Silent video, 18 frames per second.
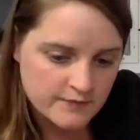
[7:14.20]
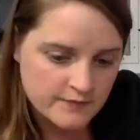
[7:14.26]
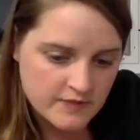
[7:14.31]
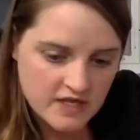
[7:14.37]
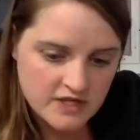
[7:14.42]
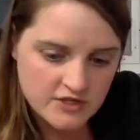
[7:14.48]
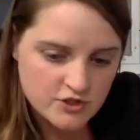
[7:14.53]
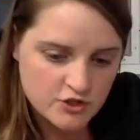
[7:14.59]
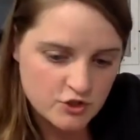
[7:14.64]

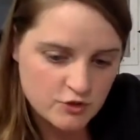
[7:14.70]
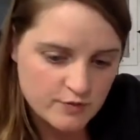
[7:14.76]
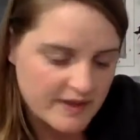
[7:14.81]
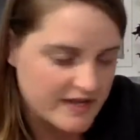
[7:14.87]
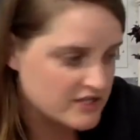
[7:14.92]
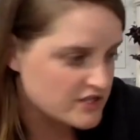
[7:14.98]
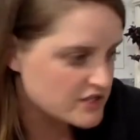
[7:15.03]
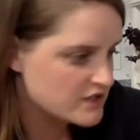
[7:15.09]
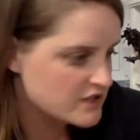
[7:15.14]
and 2
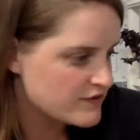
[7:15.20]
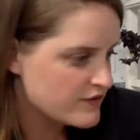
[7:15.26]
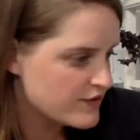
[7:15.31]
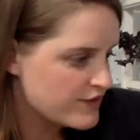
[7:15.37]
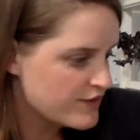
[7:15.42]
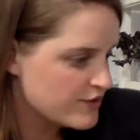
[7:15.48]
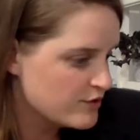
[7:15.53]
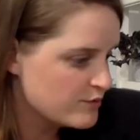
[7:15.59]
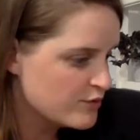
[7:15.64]
pages of the
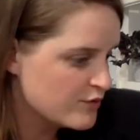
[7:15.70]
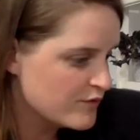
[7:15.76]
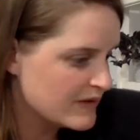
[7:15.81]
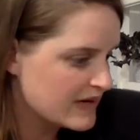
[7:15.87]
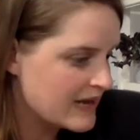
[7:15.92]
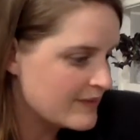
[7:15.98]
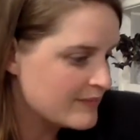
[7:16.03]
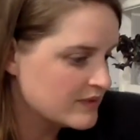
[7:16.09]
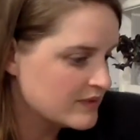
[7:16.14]
3rd movement.
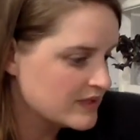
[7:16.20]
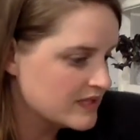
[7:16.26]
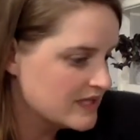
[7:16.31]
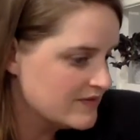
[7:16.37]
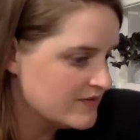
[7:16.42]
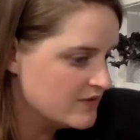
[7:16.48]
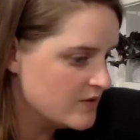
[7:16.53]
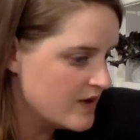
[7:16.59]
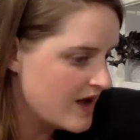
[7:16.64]
I believe
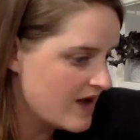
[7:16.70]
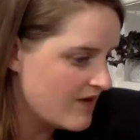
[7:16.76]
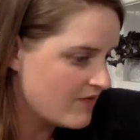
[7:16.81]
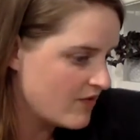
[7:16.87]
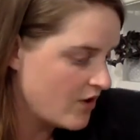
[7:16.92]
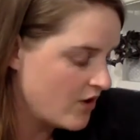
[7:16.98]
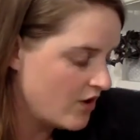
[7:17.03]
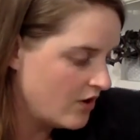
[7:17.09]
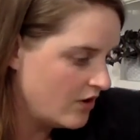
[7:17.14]
you have
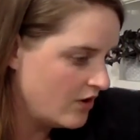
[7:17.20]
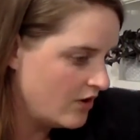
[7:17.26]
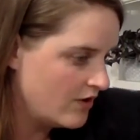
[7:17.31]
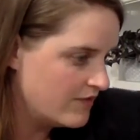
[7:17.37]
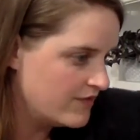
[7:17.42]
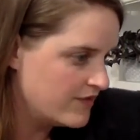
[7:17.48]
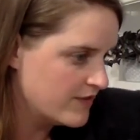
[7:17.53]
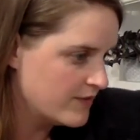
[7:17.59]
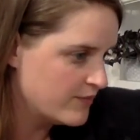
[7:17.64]
all
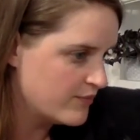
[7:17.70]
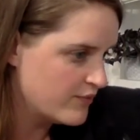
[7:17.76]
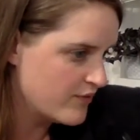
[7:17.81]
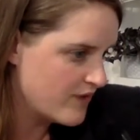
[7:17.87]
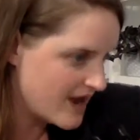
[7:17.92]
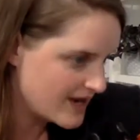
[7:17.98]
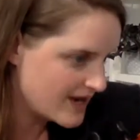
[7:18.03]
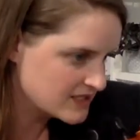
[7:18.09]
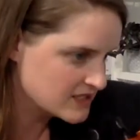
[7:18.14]
of the
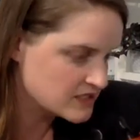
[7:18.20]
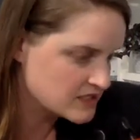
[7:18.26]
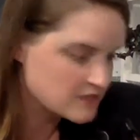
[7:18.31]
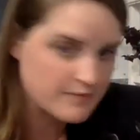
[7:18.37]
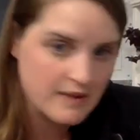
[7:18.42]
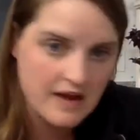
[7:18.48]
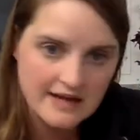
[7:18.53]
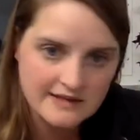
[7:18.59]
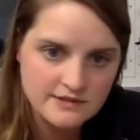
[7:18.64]
practice
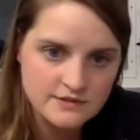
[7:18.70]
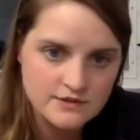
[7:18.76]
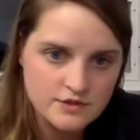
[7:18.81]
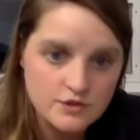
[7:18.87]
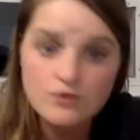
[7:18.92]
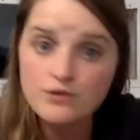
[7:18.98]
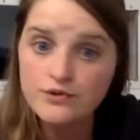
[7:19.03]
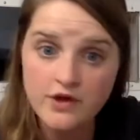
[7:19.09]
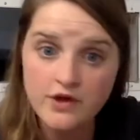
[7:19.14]
spots.
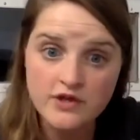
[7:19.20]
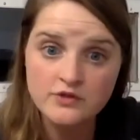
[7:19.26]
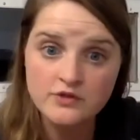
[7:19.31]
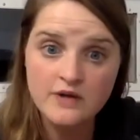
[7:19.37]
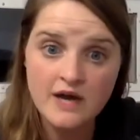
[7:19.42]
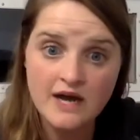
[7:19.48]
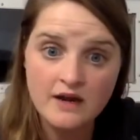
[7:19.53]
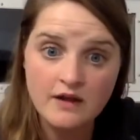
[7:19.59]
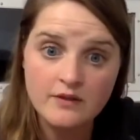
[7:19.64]
You thought you
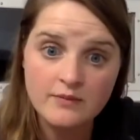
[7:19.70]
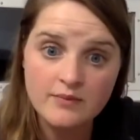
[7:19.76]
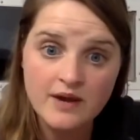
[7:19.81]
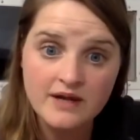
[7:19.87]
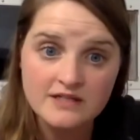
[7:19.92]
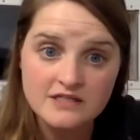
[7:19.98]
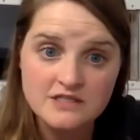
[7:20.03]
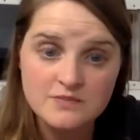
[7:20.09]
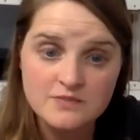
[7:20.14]
had all the
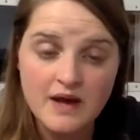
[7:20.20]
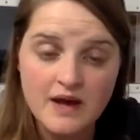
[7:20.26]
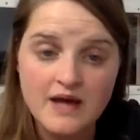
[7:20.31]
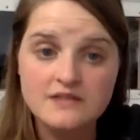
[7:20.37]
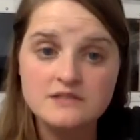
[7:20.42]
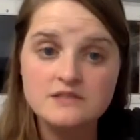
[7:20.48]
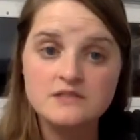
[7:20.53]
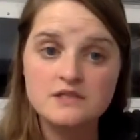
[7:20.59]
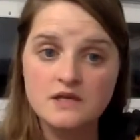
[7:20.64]
practice
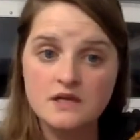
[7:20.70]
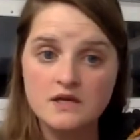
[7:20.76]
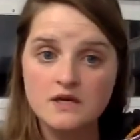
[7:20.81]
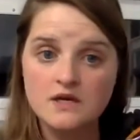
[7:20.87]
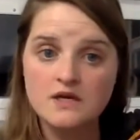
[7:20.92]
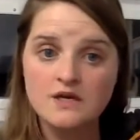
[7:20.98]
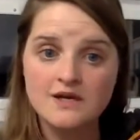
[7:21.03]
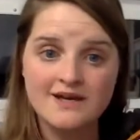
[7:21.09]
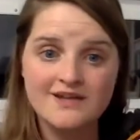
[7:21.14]
spots.
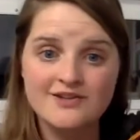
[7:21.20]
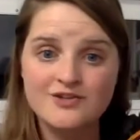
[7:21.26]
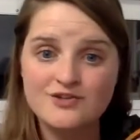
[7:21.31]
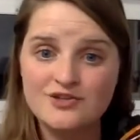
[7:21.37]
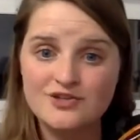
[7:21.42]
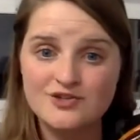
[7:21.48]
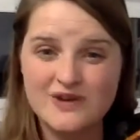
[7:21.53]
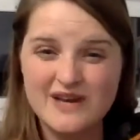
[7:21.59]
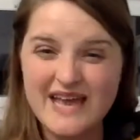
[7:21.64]
And you
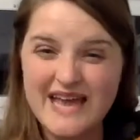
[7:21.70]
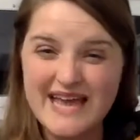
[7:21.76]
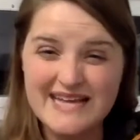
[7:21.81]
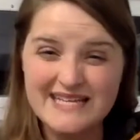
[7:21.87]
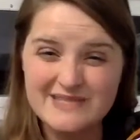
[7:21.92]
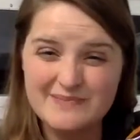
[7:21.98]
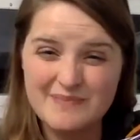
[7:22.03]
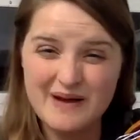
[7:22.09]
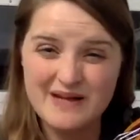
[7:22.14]
said you had
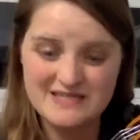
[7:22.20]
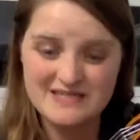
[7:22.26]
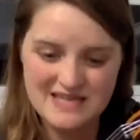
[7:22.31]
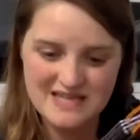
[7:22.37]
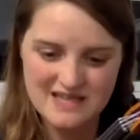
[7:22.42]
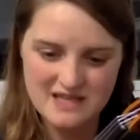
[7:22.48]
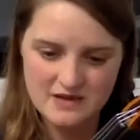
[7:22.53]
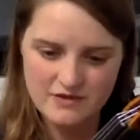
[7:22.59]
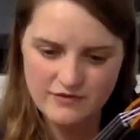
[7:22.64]
8 spots, I
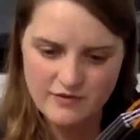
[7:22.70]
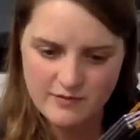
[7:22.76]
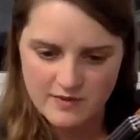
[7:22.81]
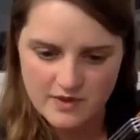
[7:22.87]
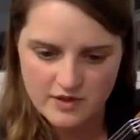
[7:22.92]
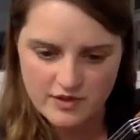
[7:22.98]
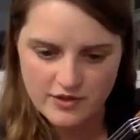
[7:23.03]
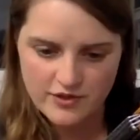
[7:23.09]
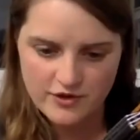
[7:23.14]
think, from
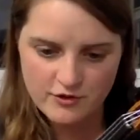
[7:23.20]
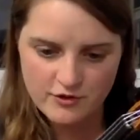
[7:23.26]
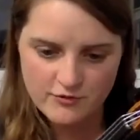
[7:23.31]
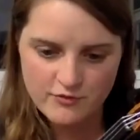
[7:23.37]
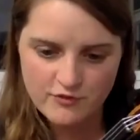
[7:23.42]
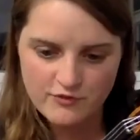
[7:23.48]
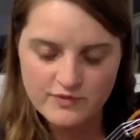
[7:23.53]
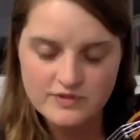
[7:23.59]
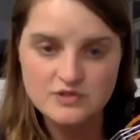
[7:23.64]
the 3rd
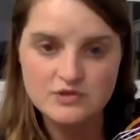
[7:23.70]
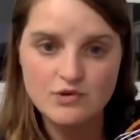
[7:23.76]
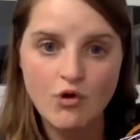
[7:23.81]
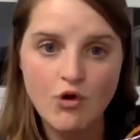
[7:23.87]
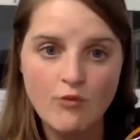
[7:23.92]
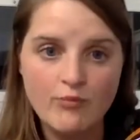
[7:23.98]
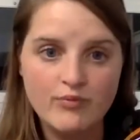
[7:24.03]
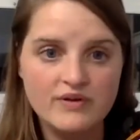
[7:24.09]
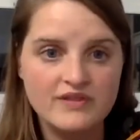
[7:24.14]
movement. So
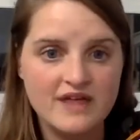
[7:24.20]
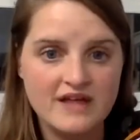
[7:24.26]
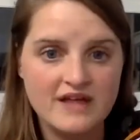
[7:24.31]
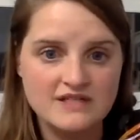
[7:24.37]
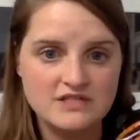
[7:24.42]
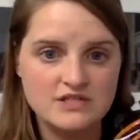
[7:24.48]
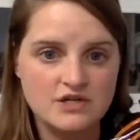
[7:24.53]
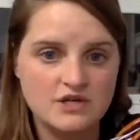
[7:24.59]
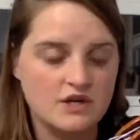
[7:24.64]
hopefully
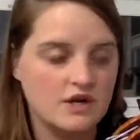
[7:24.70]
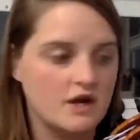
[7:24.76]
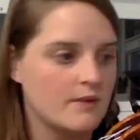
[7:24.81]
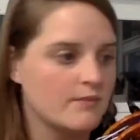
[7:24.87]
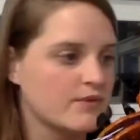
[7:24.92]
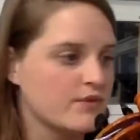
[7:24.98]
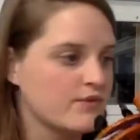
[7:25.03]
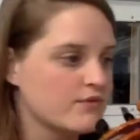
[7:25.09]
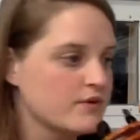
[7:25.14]
that's going to come
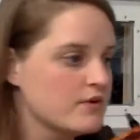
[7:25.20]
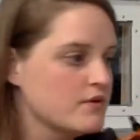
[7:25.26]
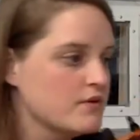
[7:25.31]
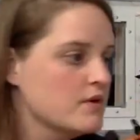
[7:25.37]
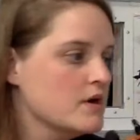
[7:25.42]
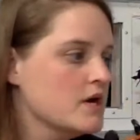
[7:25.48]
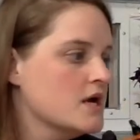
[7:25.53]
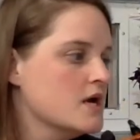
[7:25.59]
through.